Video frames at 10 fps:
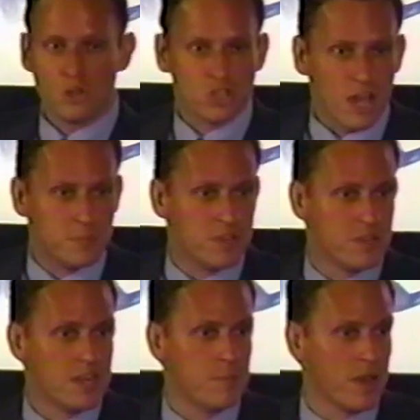you typed in
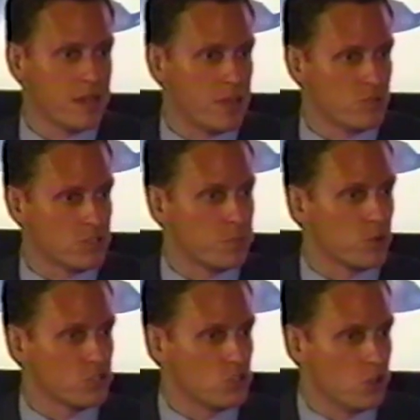the email address of the
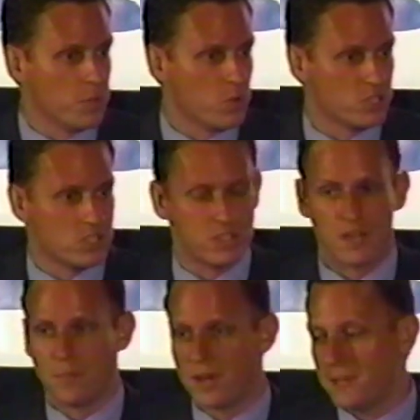person to whom you wish to
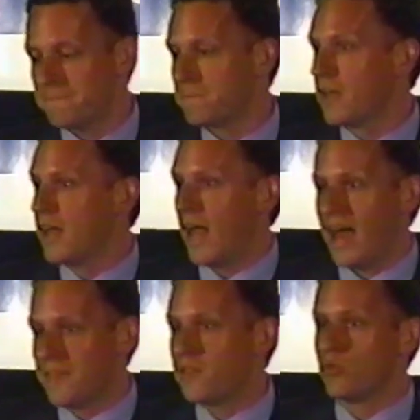send money,
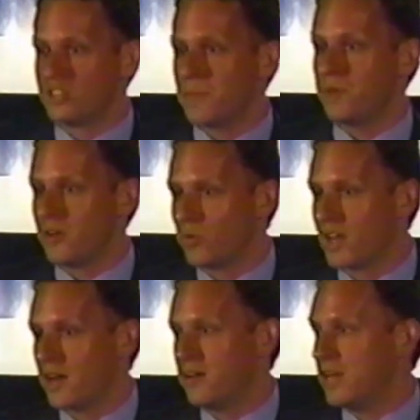and then the recipient would
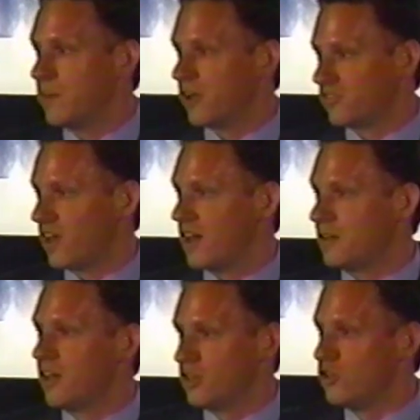get an email
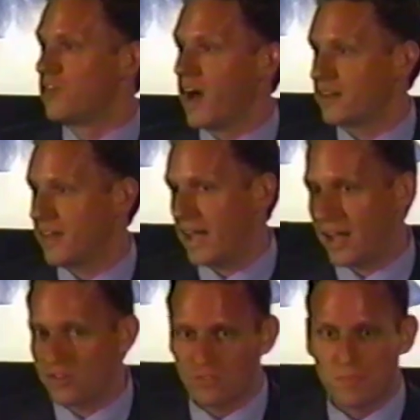saying, you've got
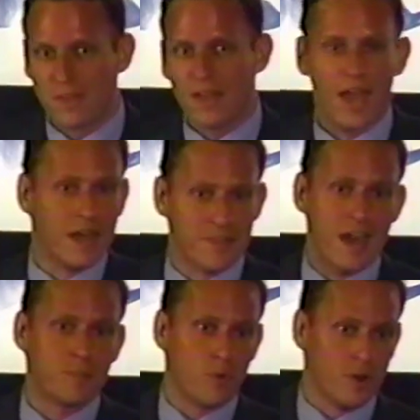cash. And at
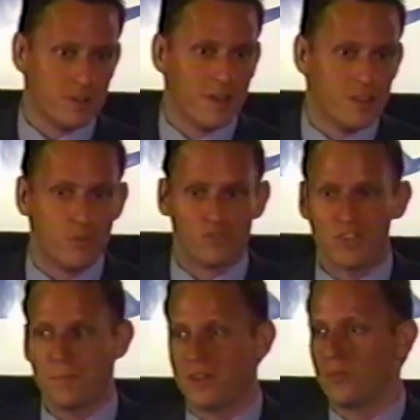that point, the
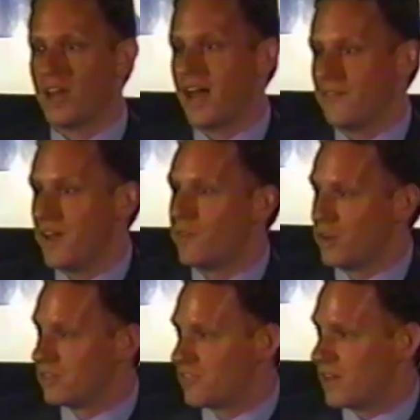recipient would have
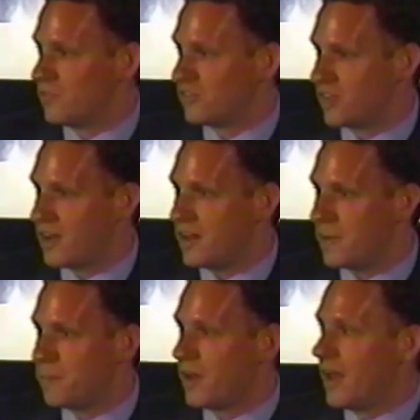every incentive to sign
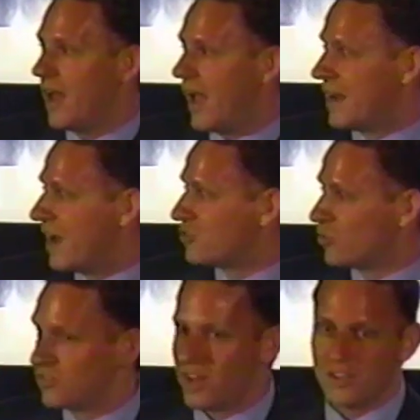up. And as a
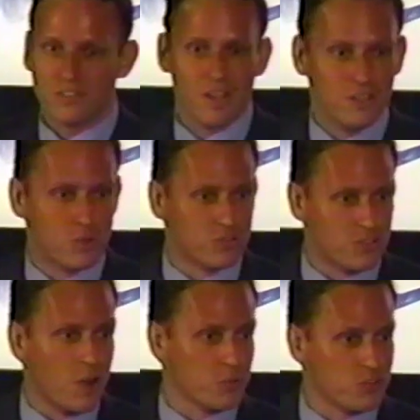result, you could
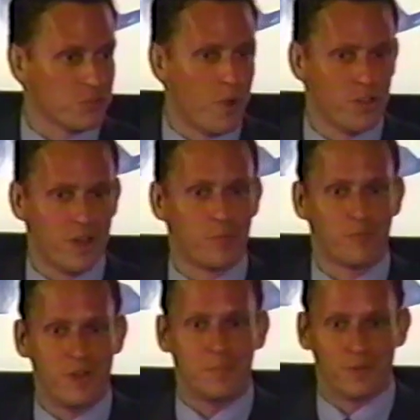start with a small number
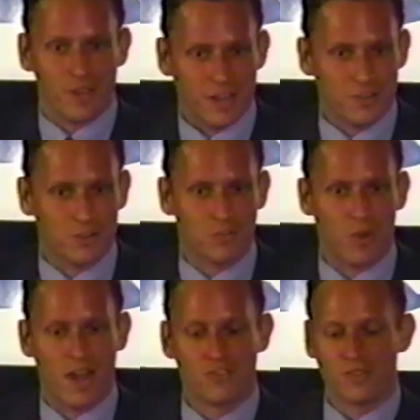of people, and you could
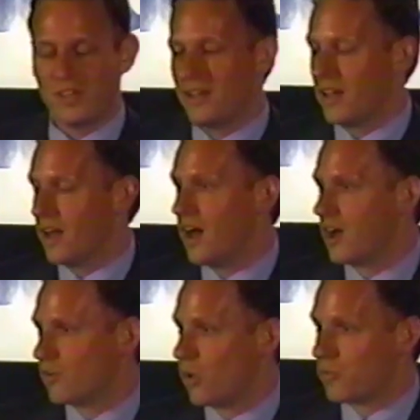gradually
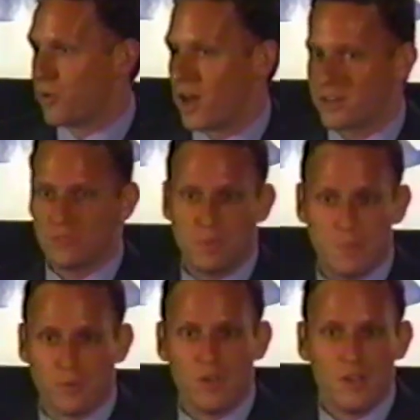grow the product as
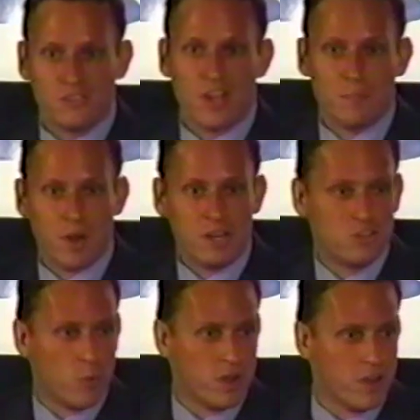people send money
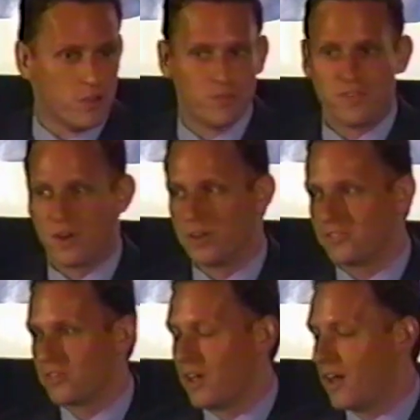to one another for
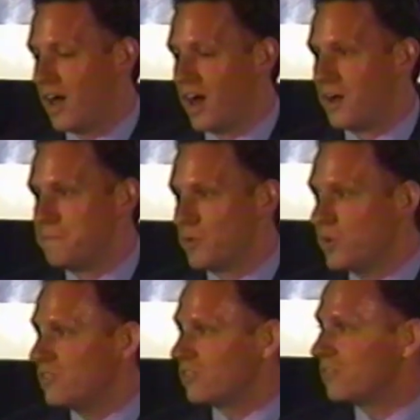various
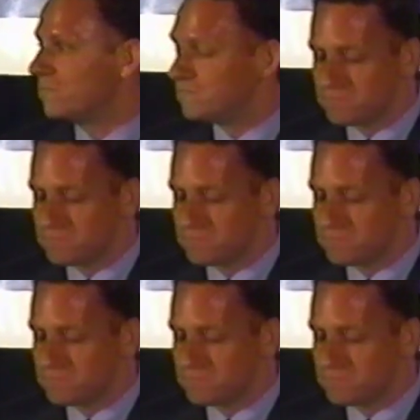reasons.